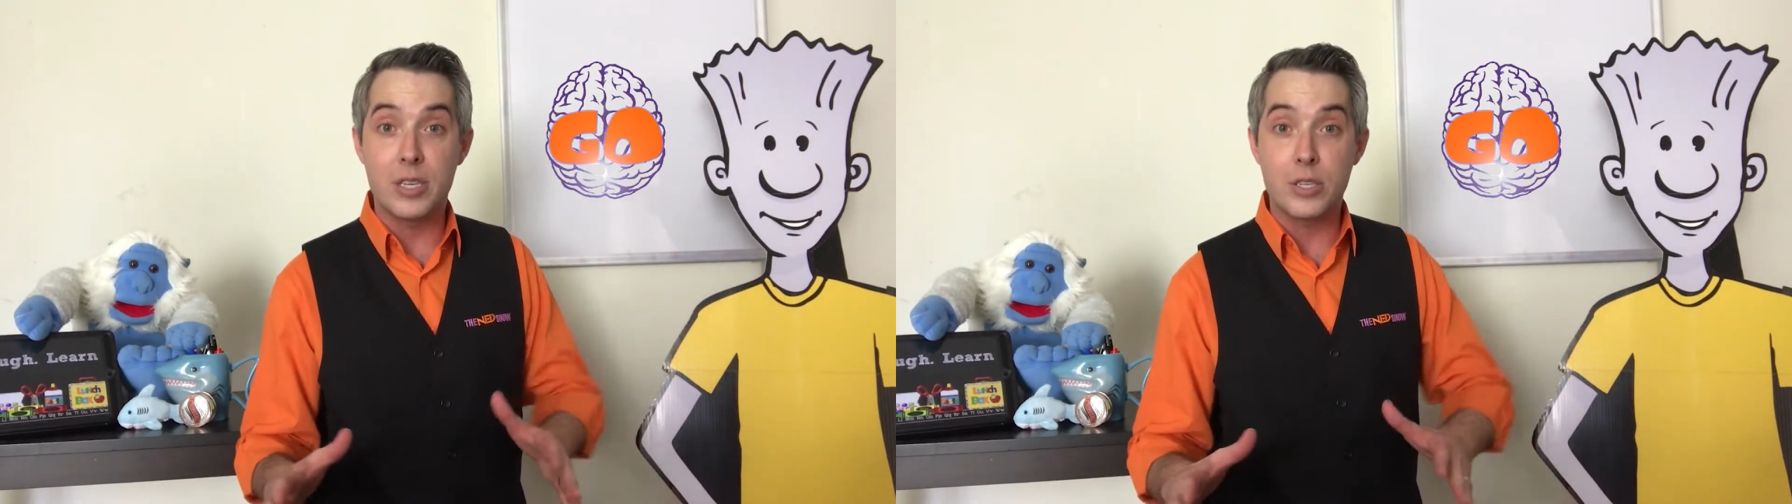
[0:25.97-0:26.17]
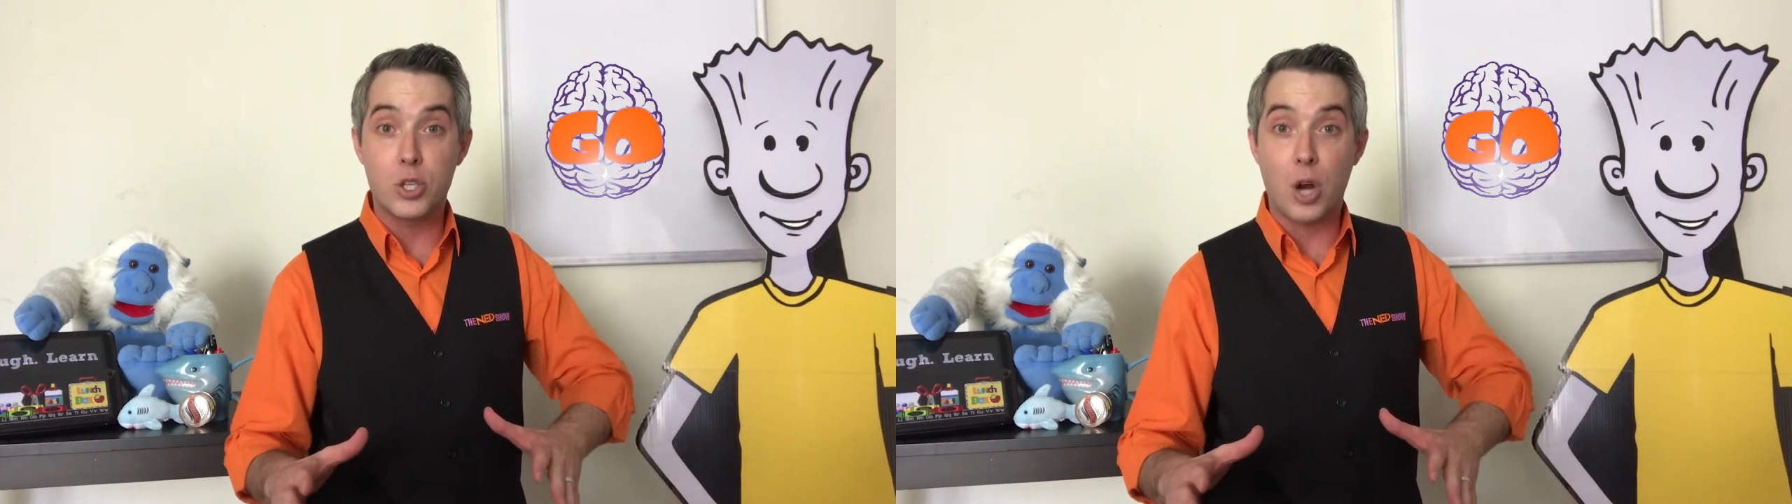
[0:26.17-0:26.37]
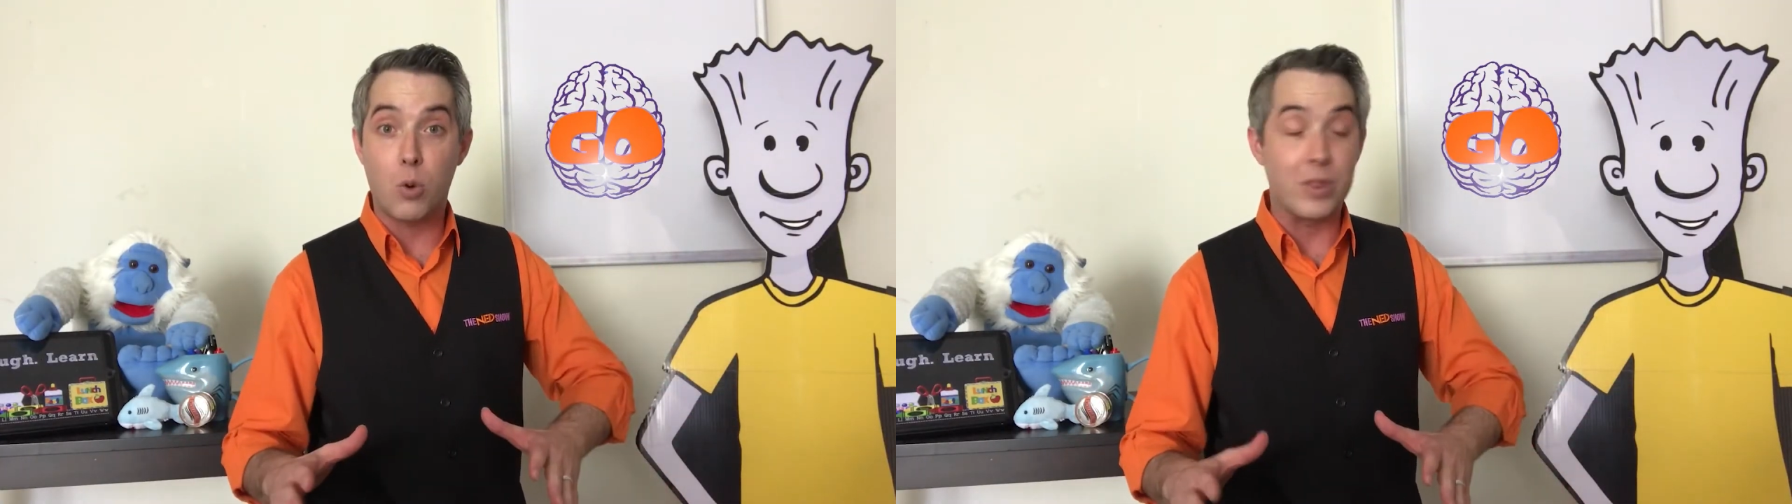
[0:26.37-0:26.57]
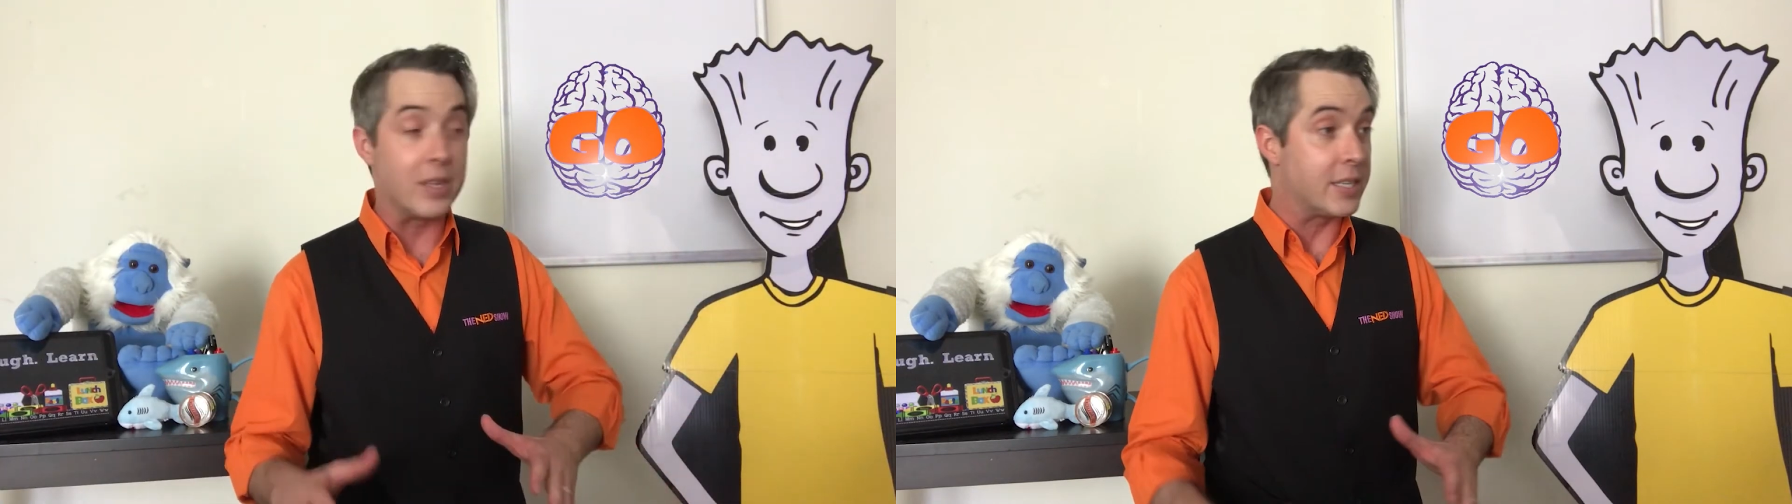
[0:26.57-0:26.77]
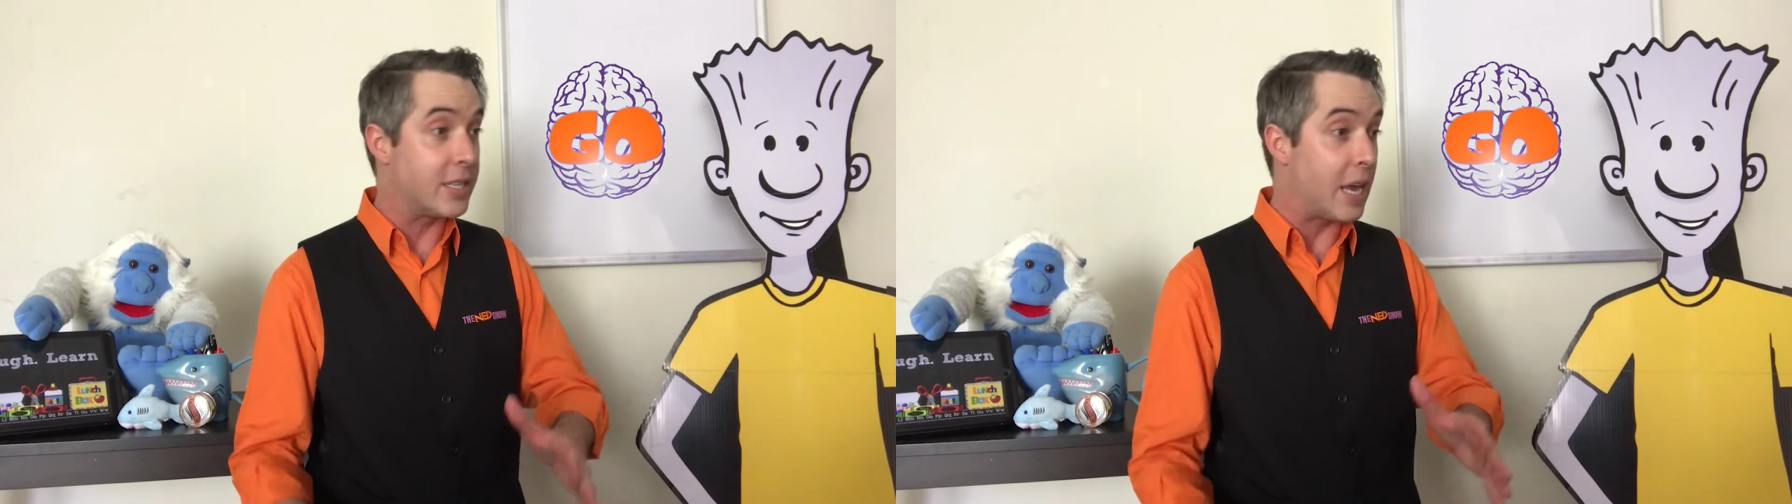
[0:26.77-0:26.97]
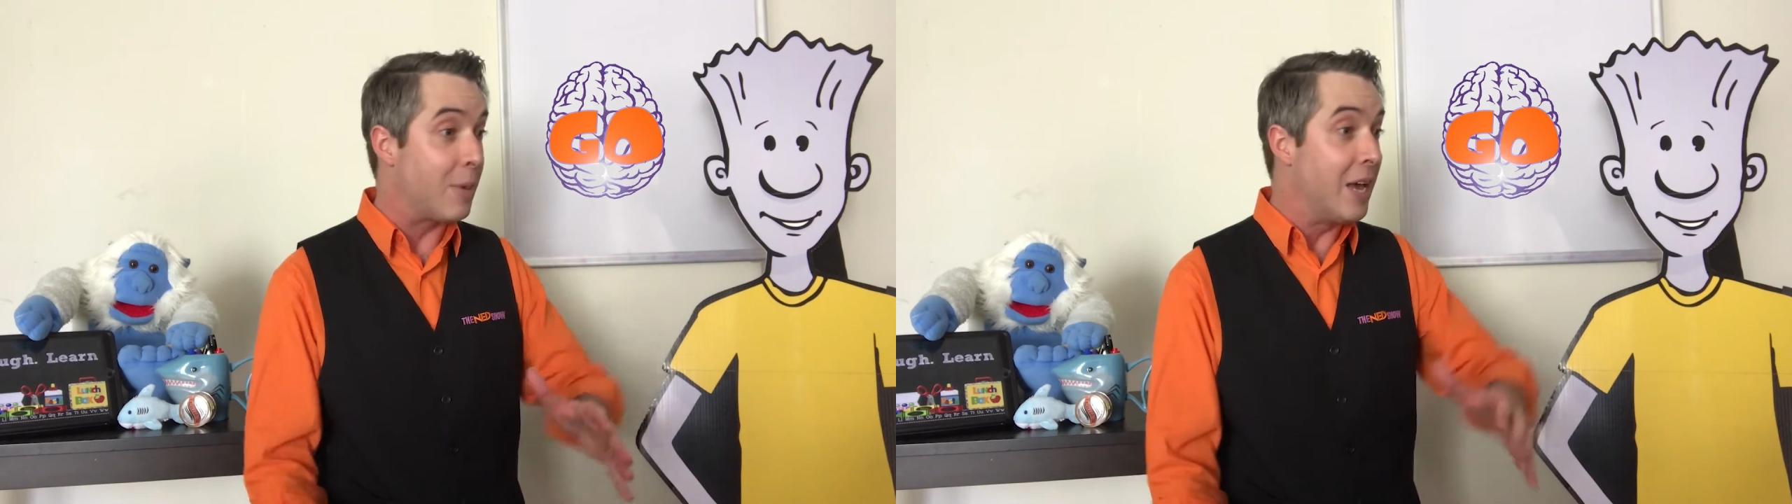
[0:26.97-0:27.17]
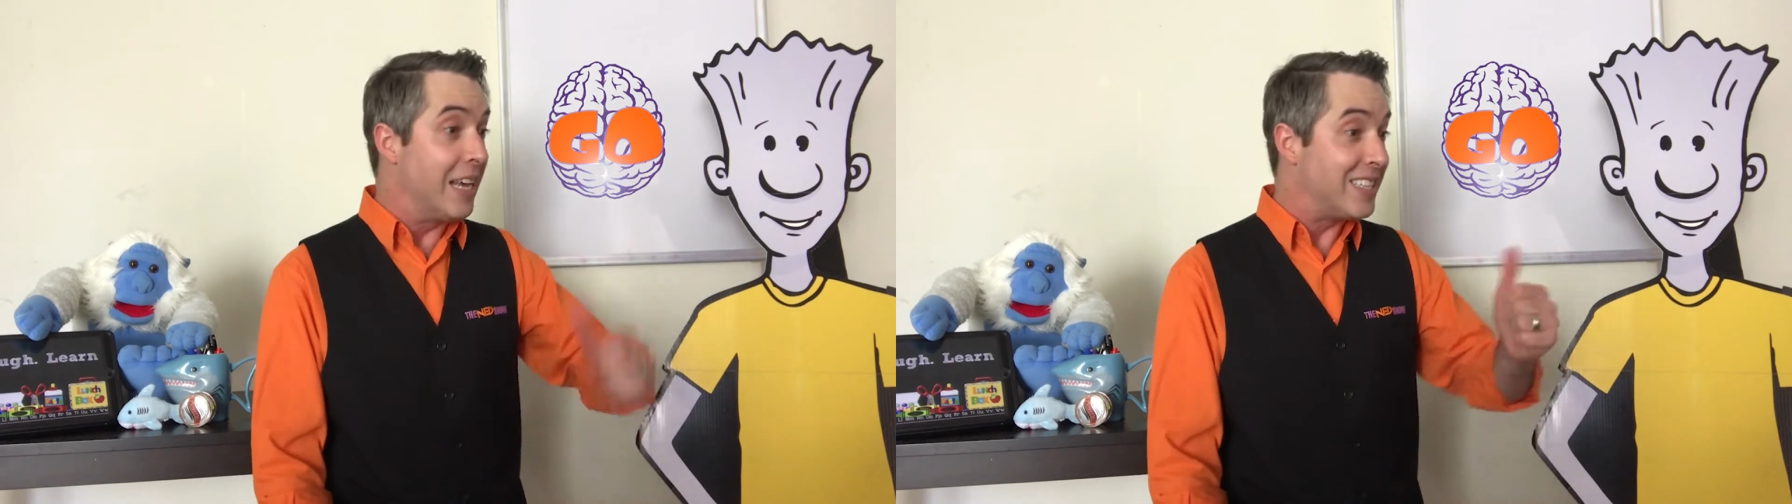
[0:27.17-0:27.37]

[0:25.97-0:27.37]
that start with the same